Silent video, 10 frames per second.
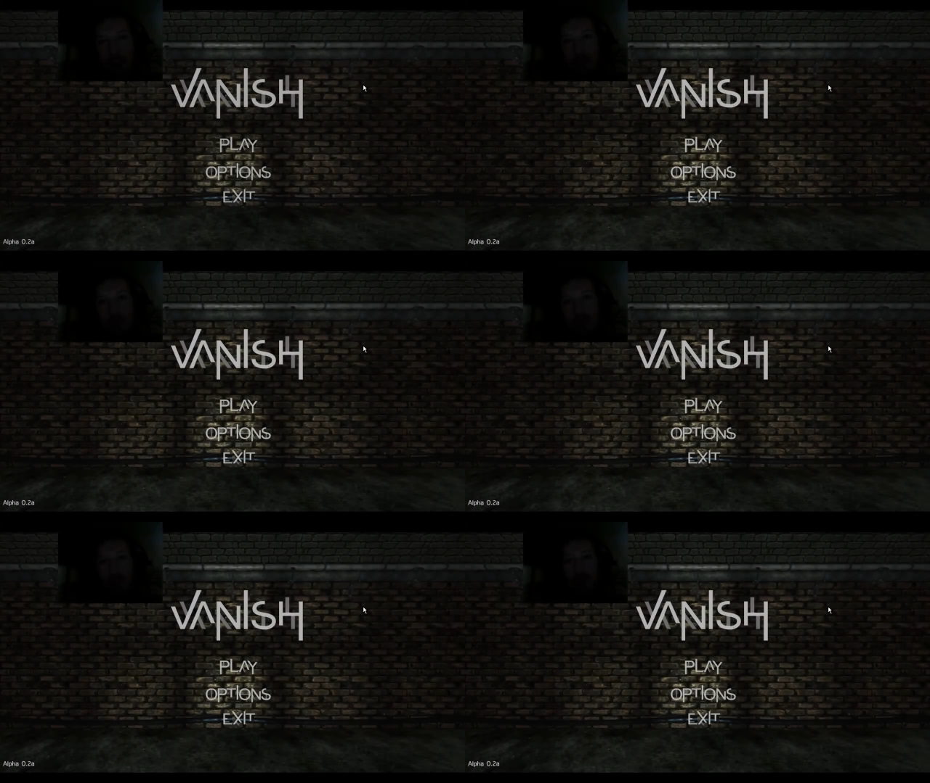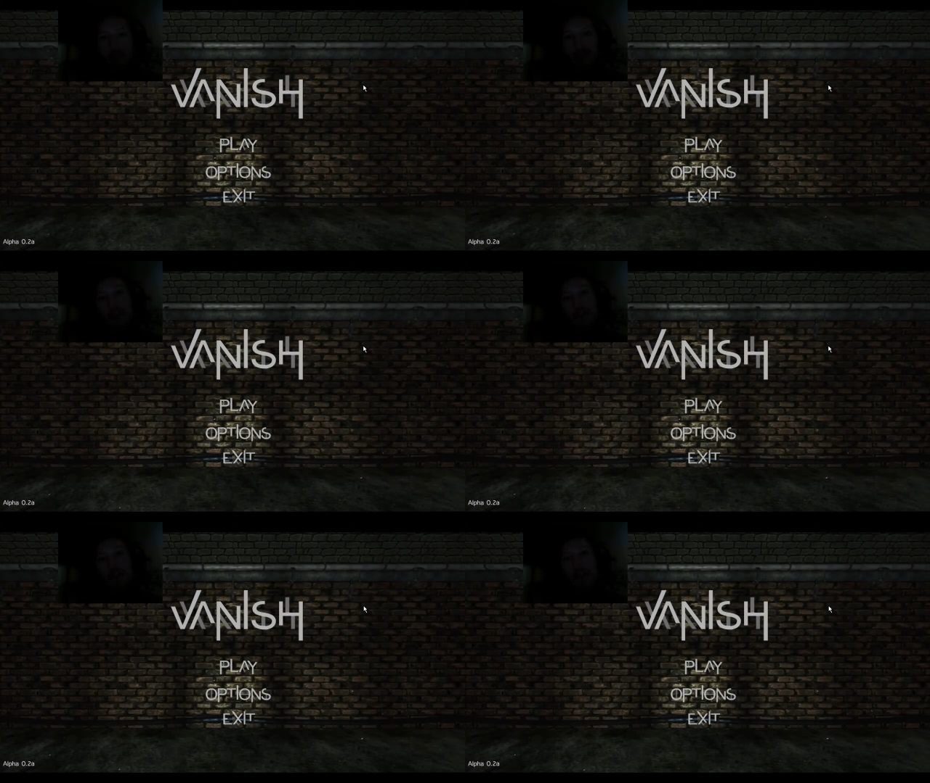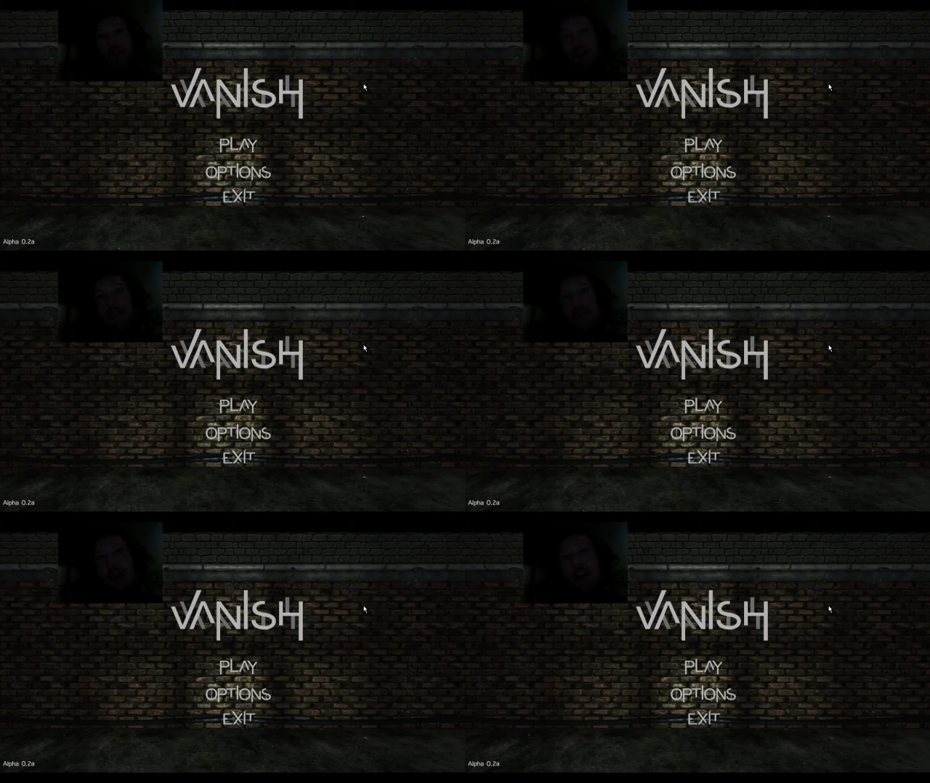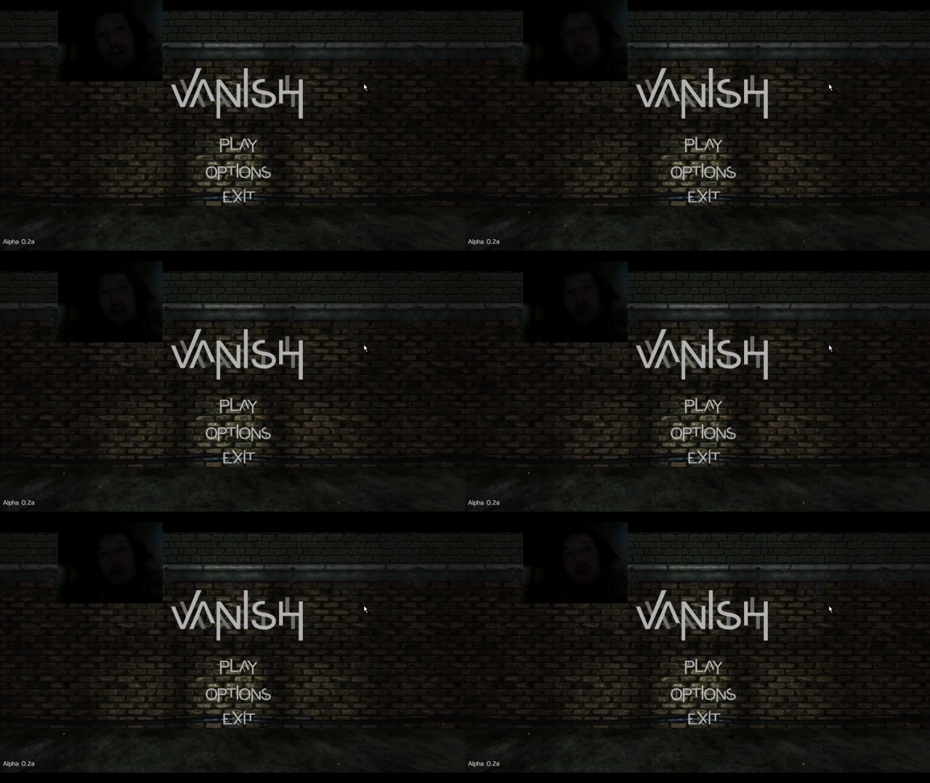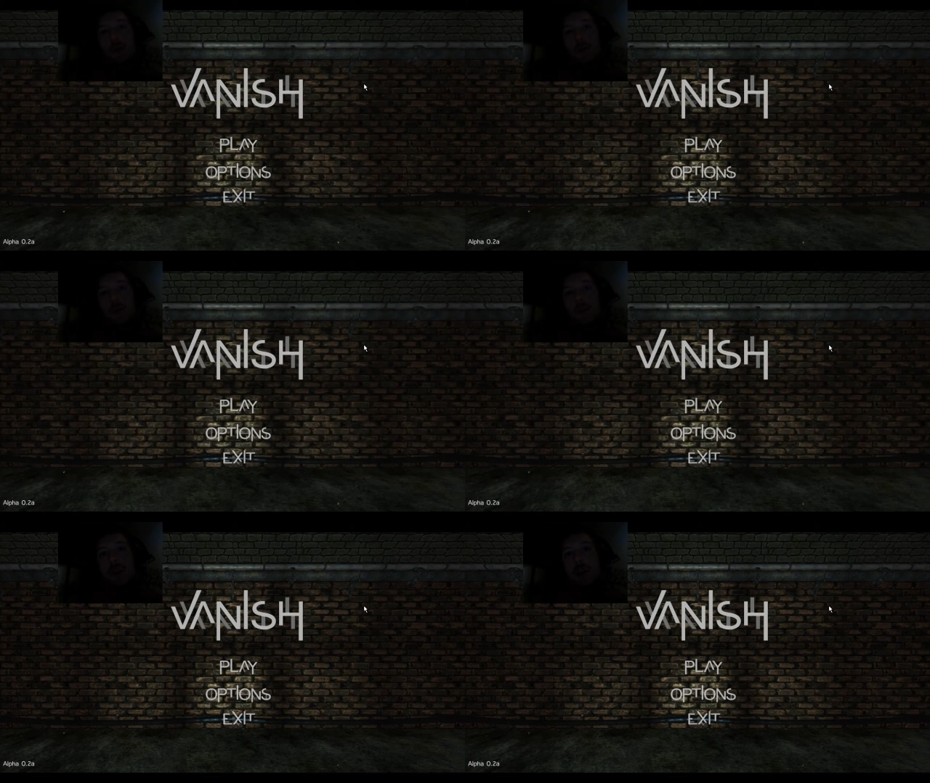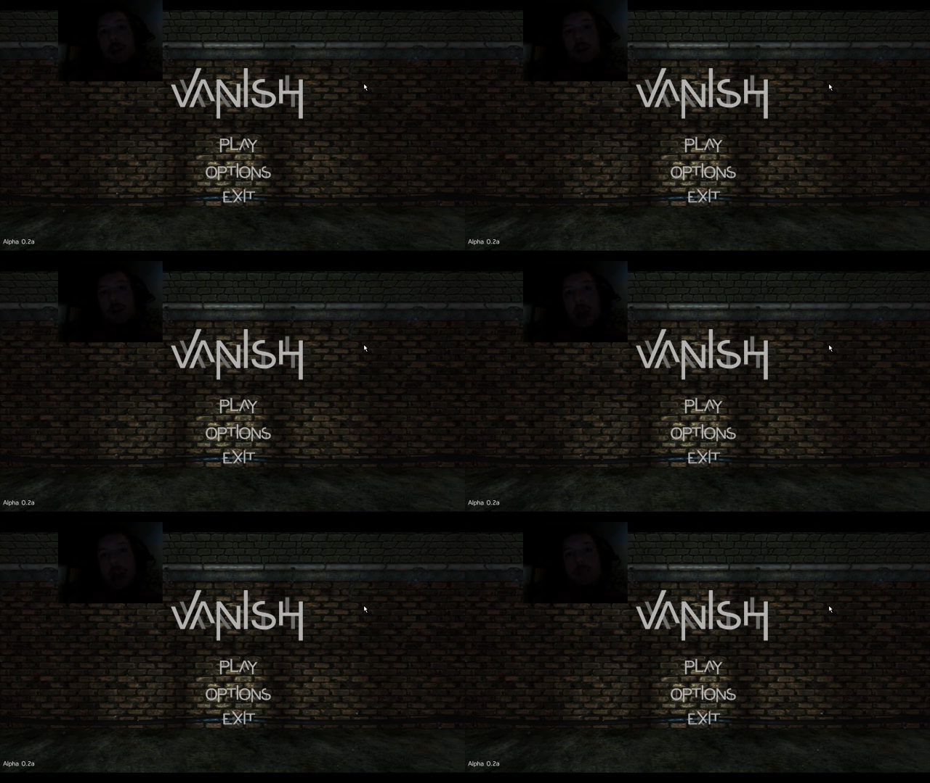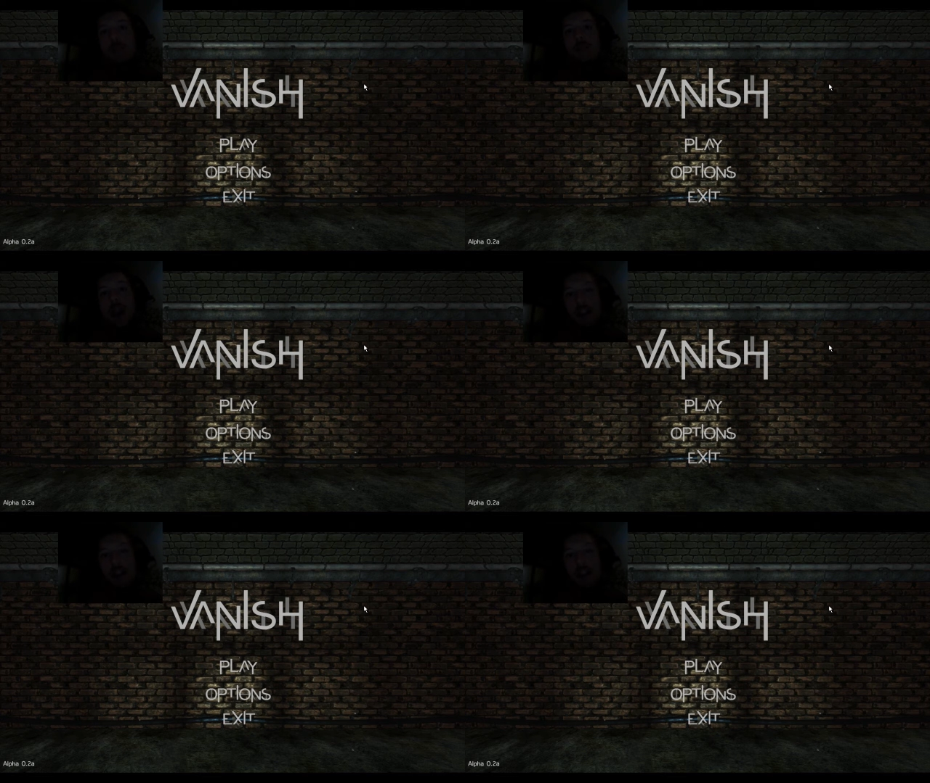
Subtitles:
No face is visible, so there are no lips to read.